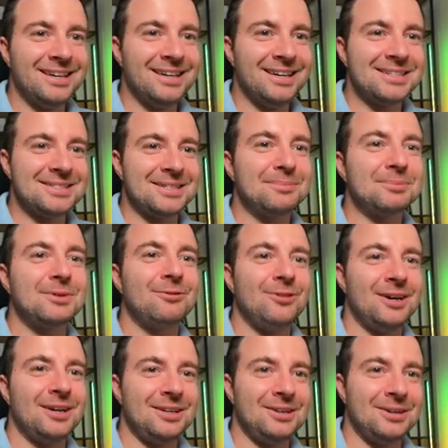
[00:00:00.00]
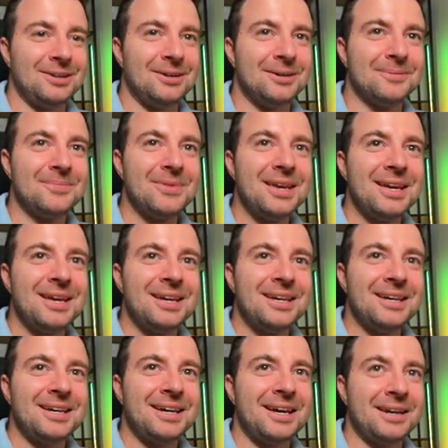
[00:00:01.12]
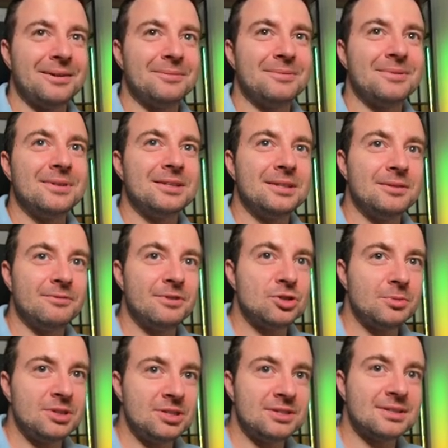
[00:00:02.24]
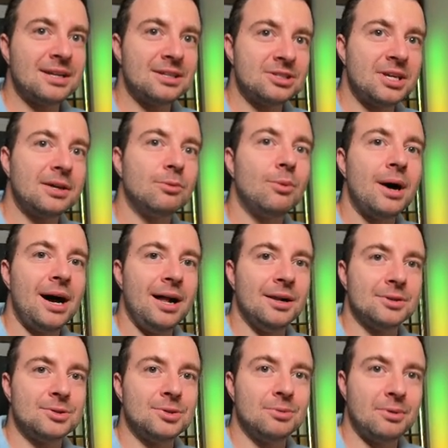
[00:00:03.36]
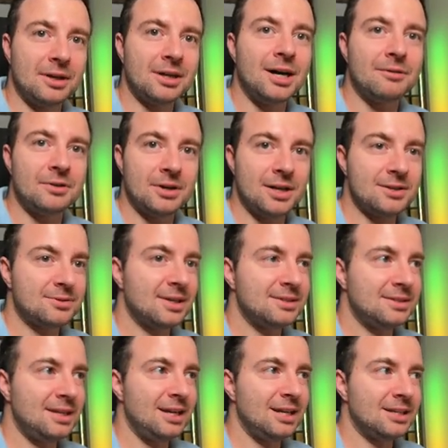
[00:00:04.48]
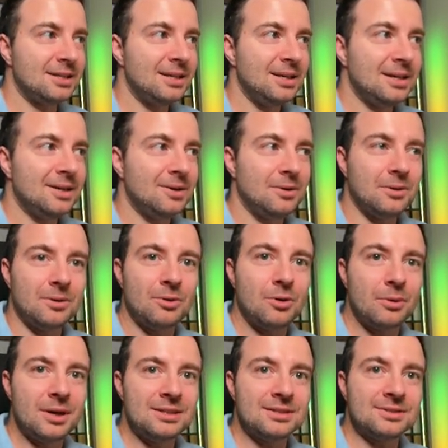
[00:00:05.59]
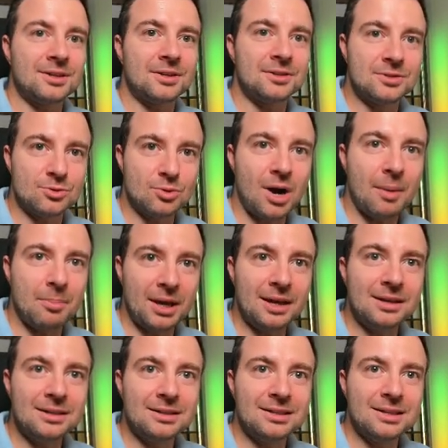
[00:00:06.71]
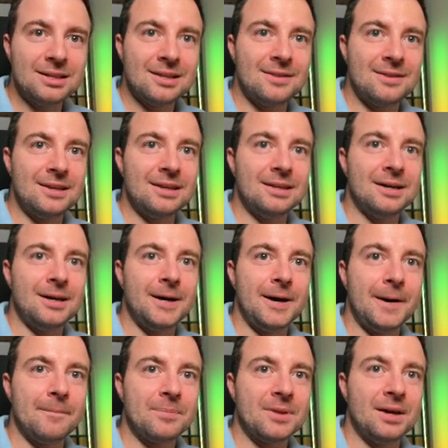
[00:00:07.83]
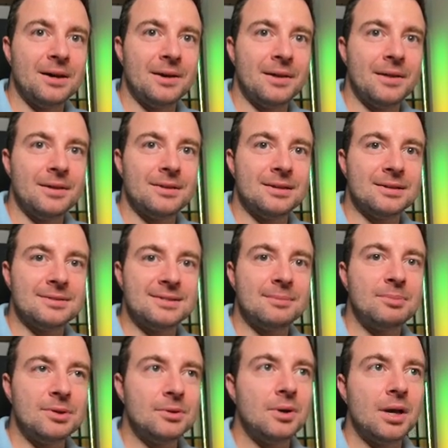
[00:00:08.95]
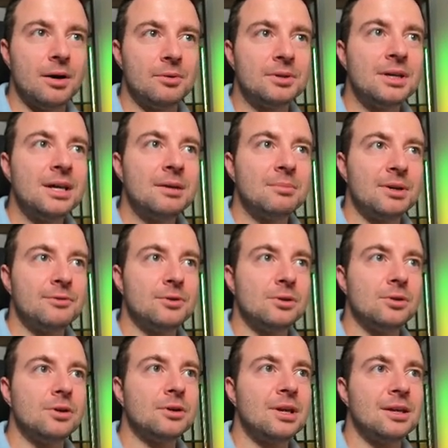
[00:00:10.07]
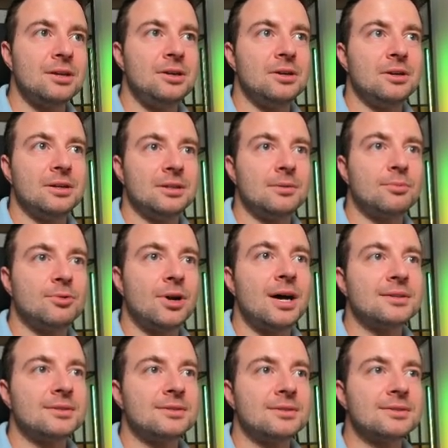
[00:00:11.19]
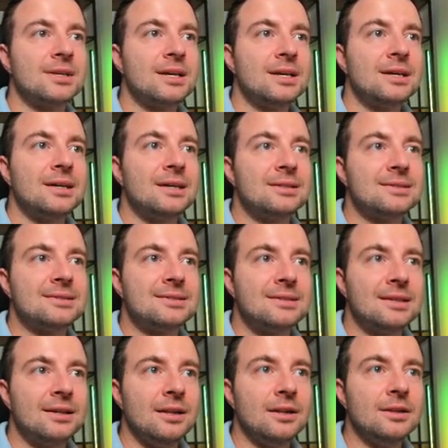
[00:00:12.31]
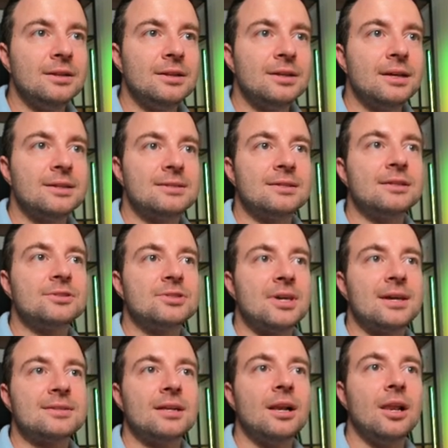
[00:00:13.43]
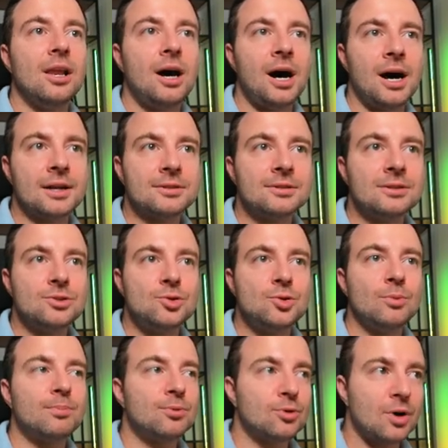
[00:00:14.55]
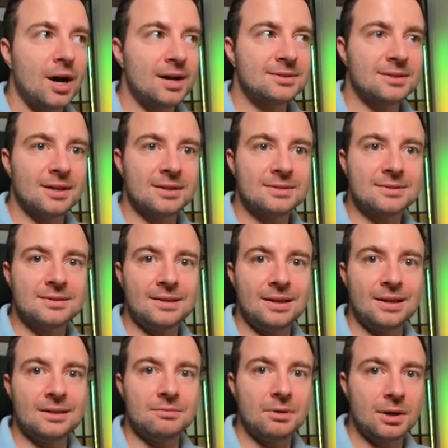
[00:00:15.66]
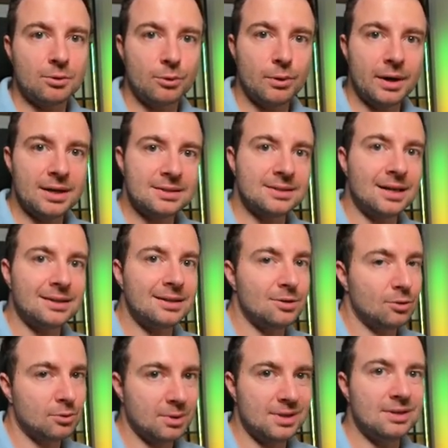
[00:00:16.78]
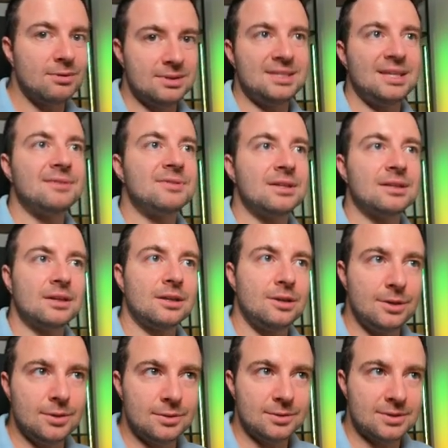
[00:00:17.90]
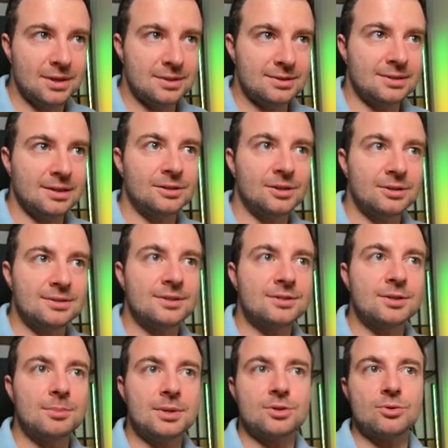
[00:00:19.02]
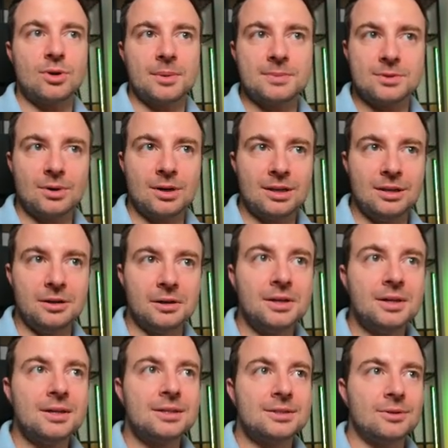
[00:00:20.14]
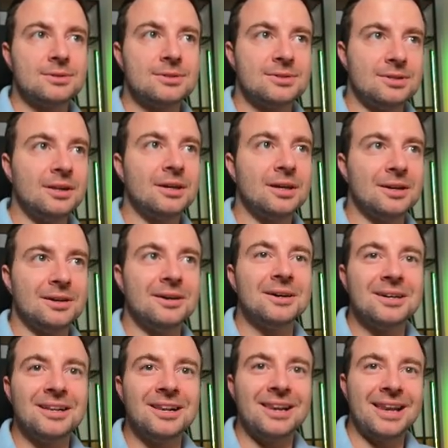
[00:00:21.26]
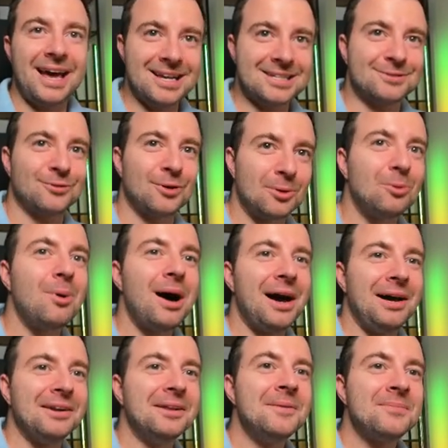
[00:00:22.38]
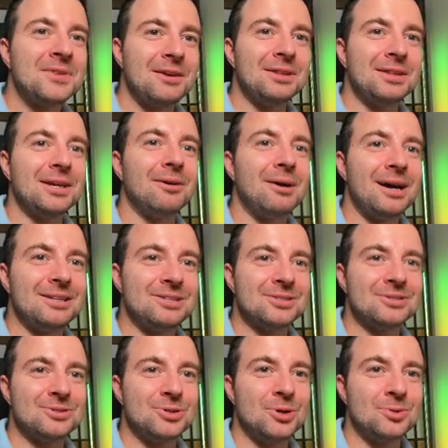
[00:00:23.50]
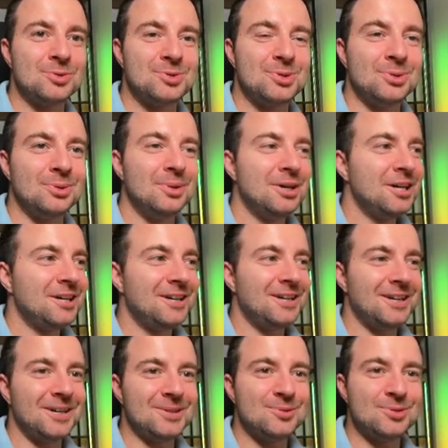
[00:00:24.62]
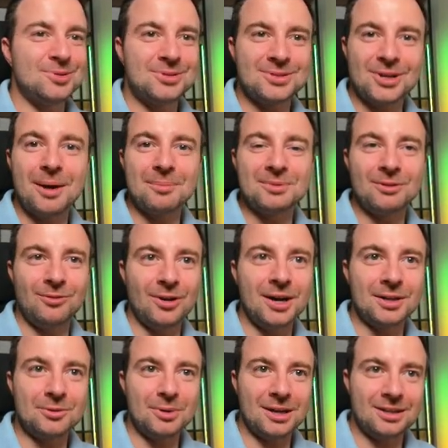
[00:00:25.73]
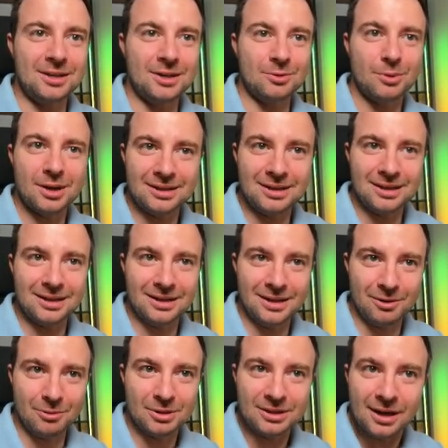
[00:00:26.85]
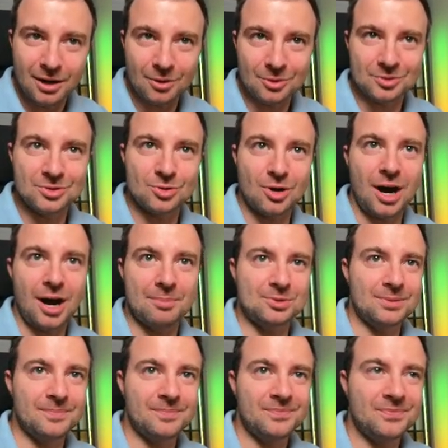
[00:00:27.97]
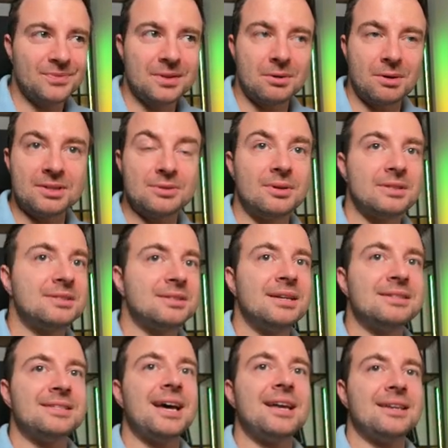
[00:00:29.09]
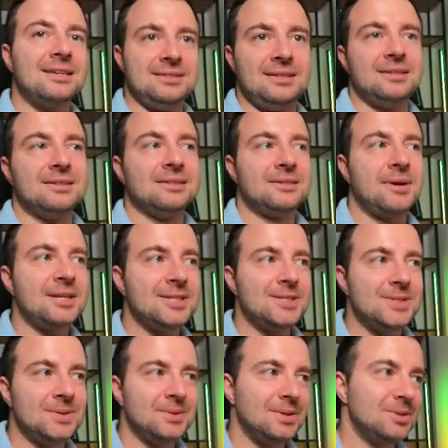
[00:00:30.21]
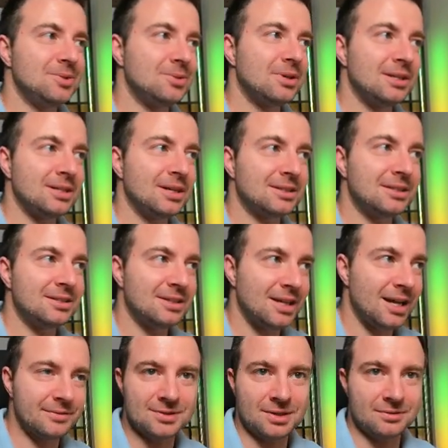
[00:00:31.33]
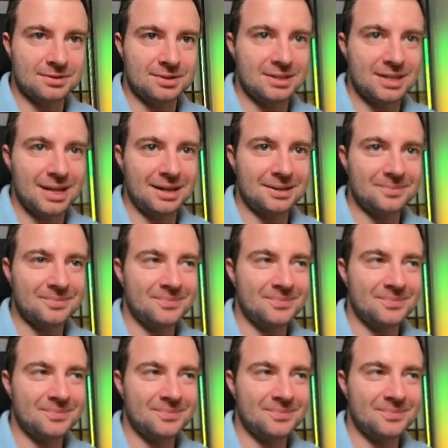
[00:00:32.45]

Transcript: I'm gonna stop the flooding here. And uh, the virtual machine is gonna take a while to recover. As you can see, it already started dropping the uh, uh, the CPU load. But if you're looking here under processes, it still it still takes a lot to process the request that it already received in the queue. So that's under system interrupts right here. So it's still gonna last for a while, even though I just chose to uh, to stop the flood right here where the uh, where the load dropped right? So it's, it's that easy, right, to, to, to conduct a denial of service attack.